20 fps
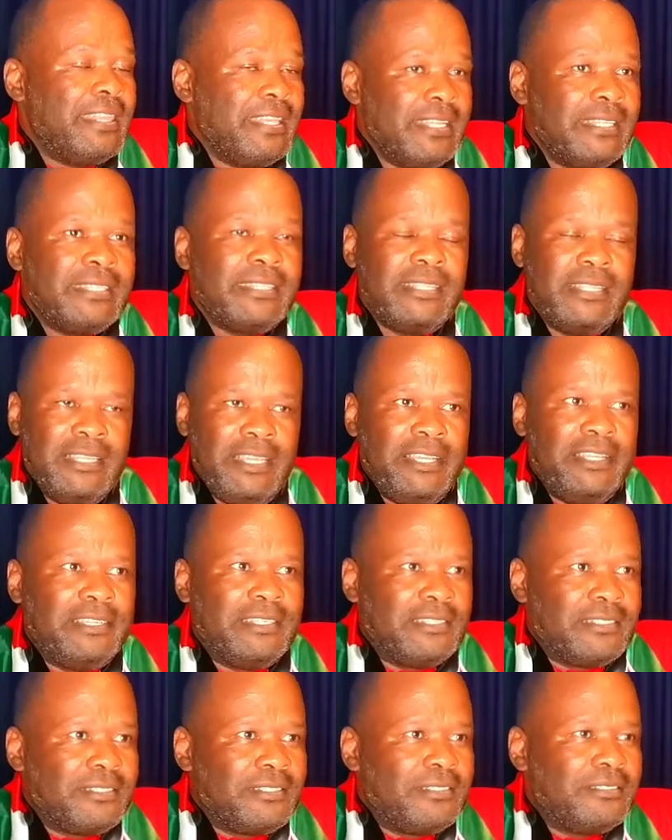This
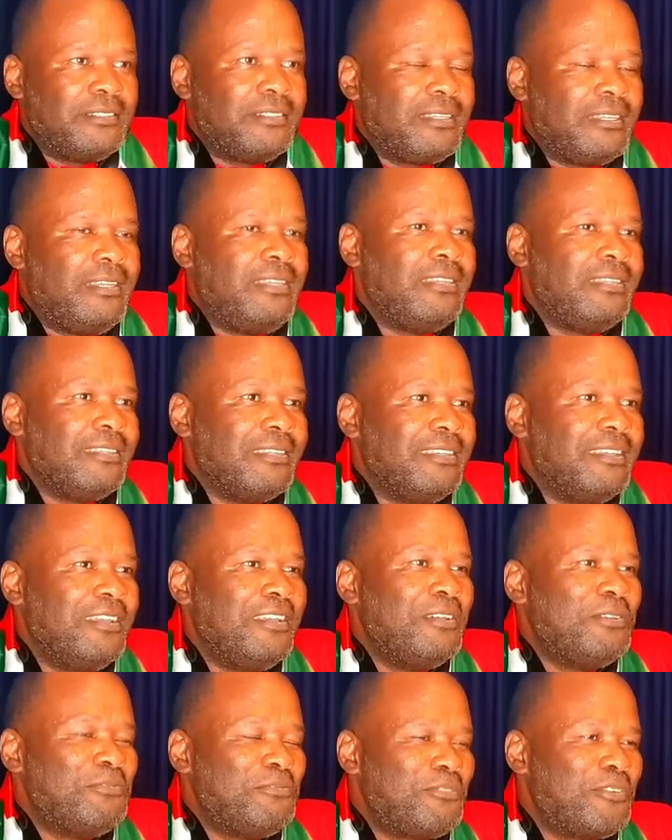thing
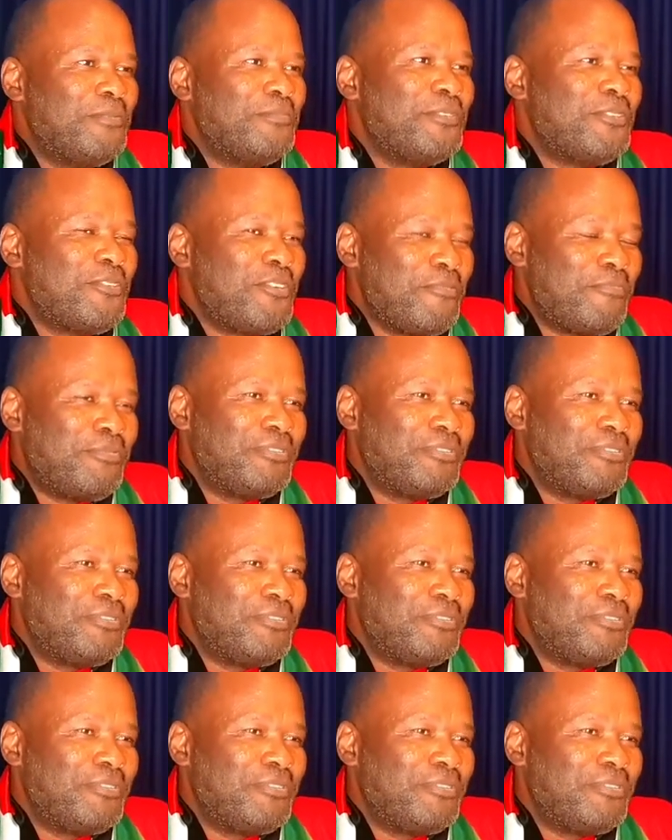from the